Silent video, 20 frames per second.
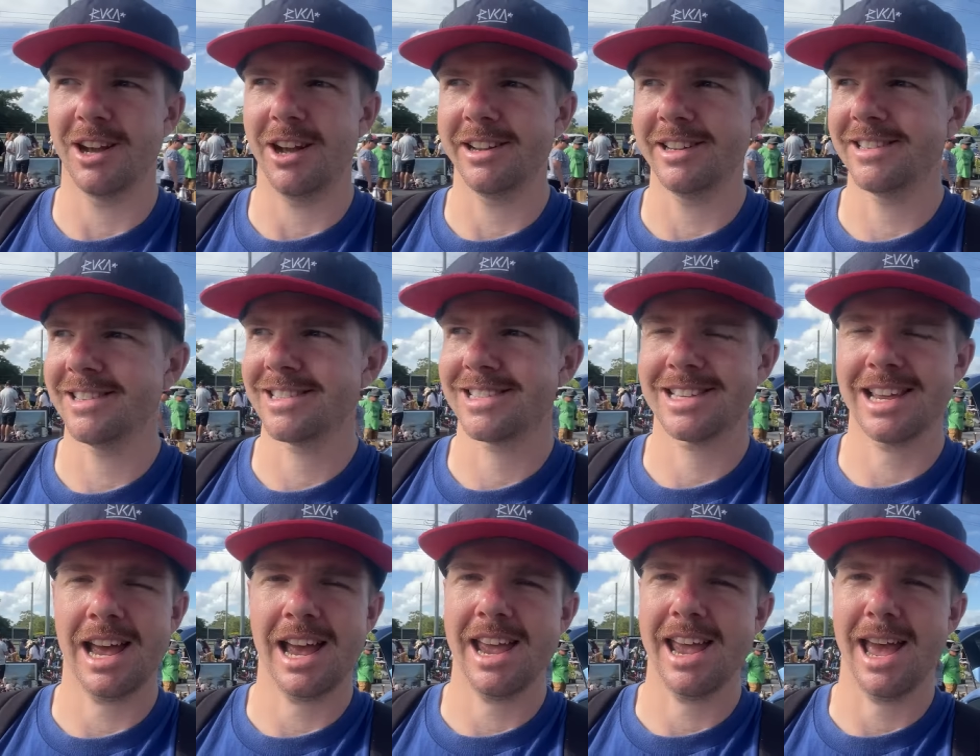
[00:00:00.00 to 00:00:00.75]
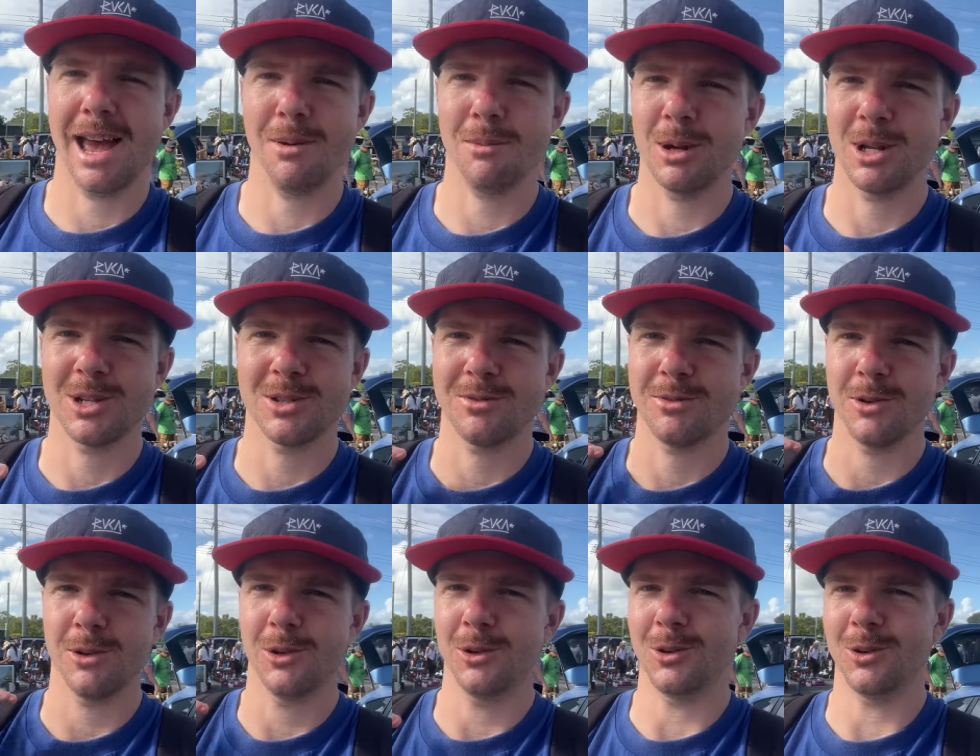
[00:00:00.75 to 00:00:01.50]
I didn't say how much
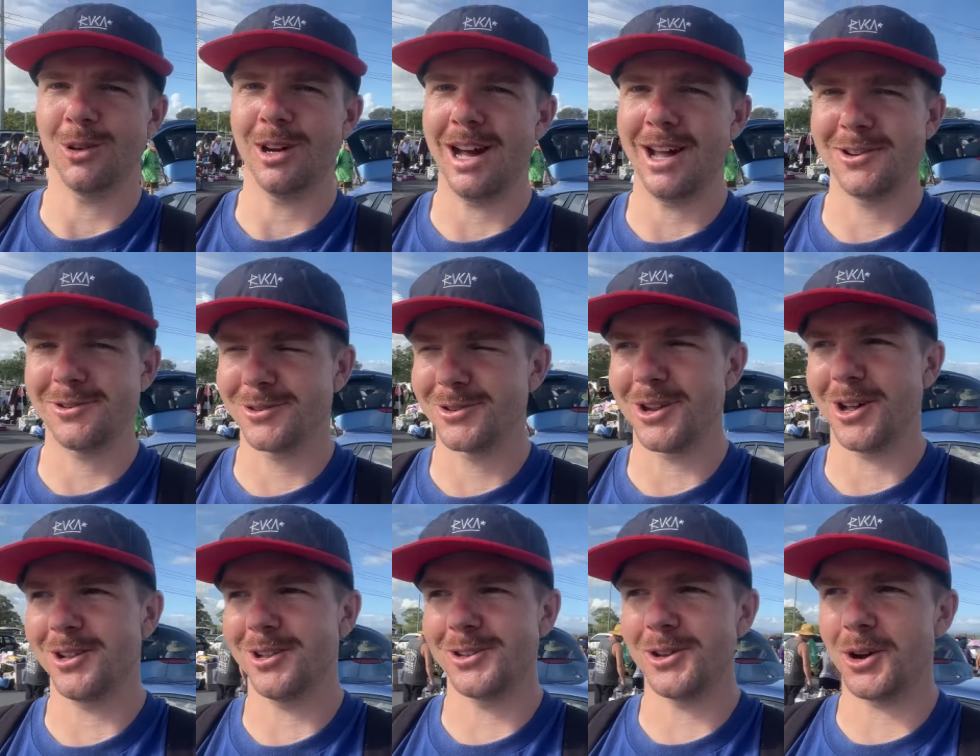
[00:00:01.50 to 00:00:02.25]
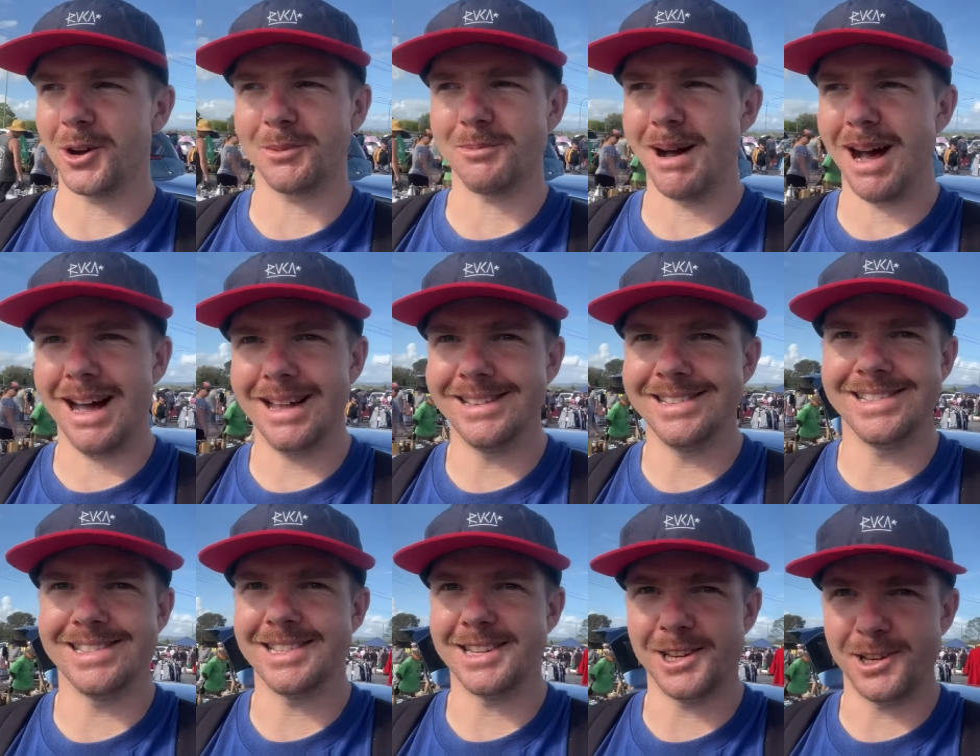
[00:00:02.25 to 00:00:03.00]
for your one hundred dollar Doc
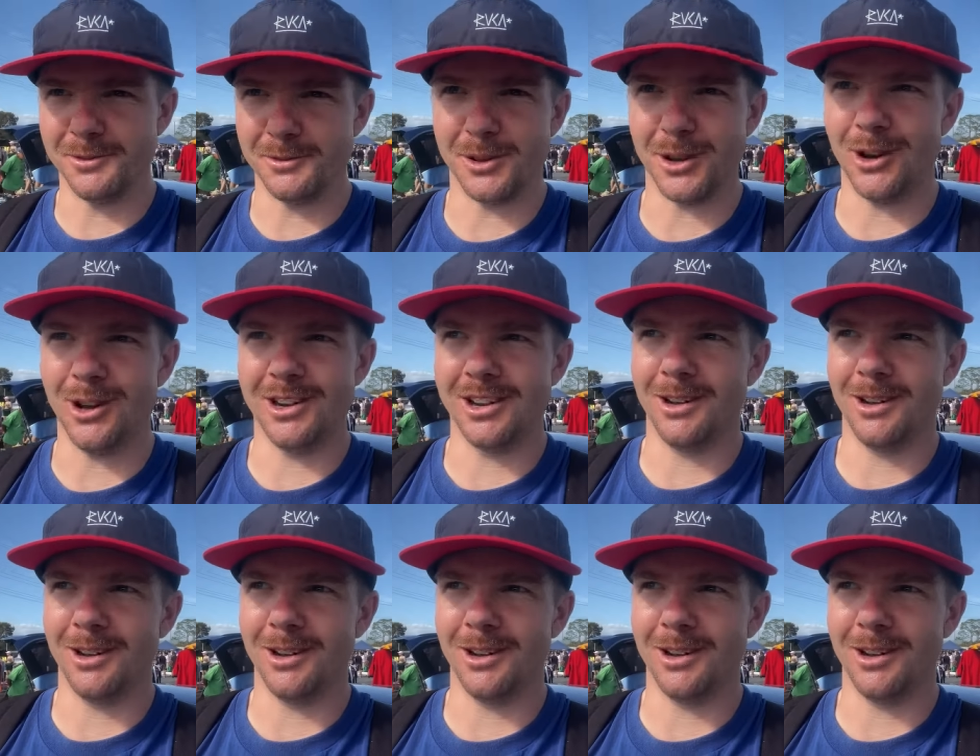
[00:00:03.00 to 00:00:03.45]
Martens that you've got.